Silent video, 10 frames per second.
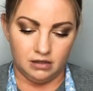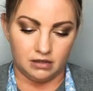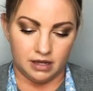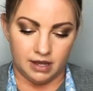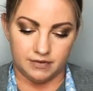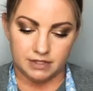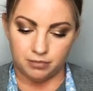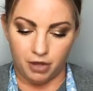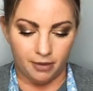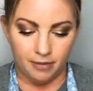Gonna have some
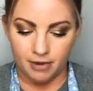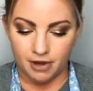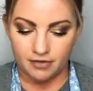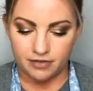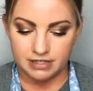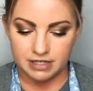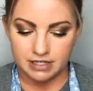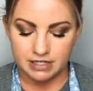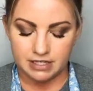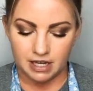Papa Murphy's,
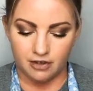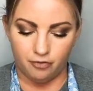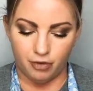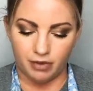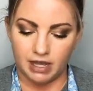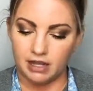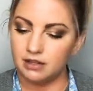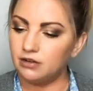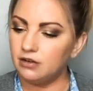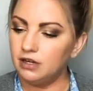good stuff. But we
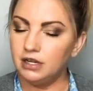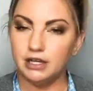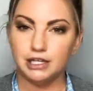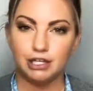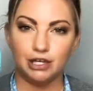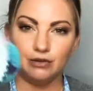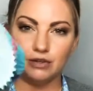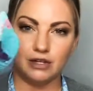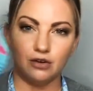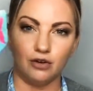got cute
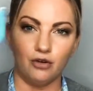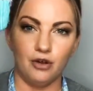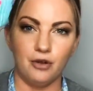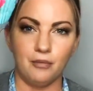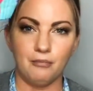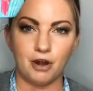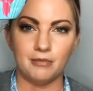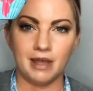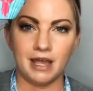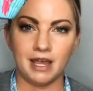little
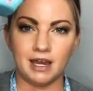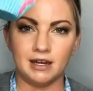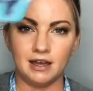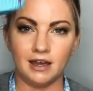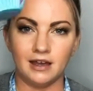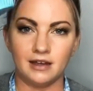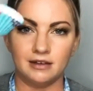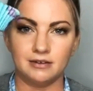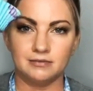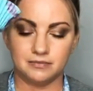mermaid
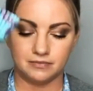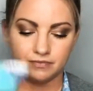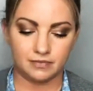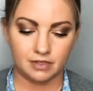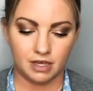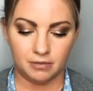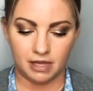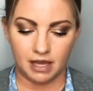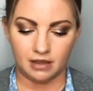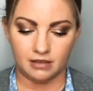
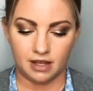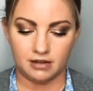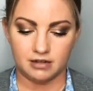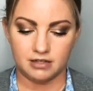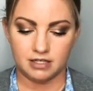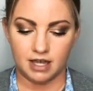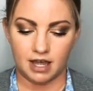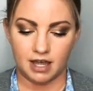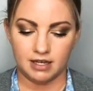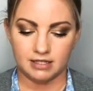cupcake liners
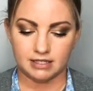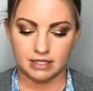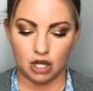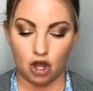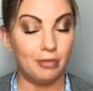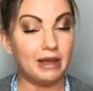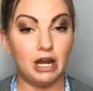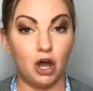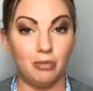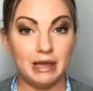at Hobby
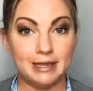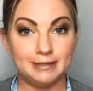Lobby.